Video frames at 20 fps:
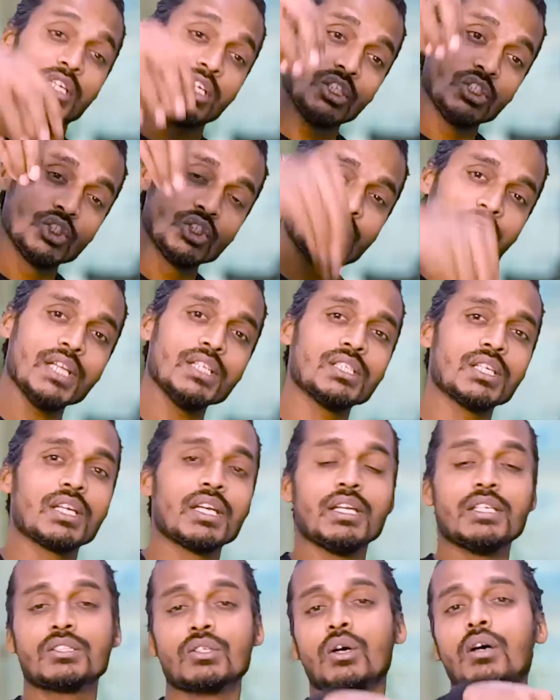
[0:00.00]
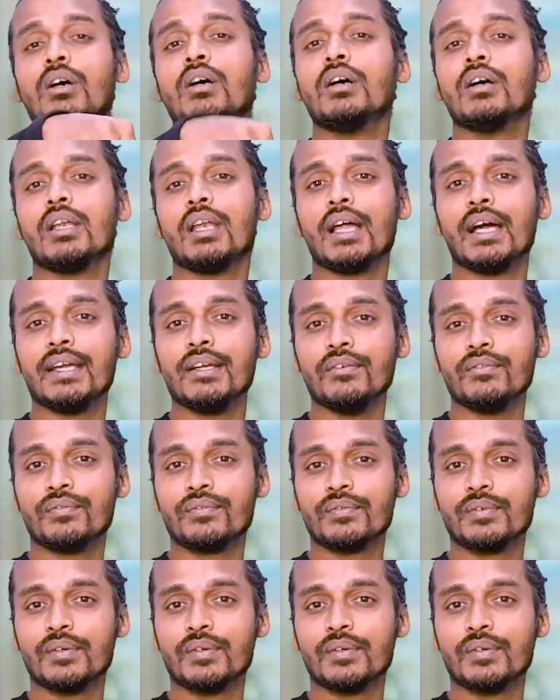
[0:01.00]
is changing his or her life.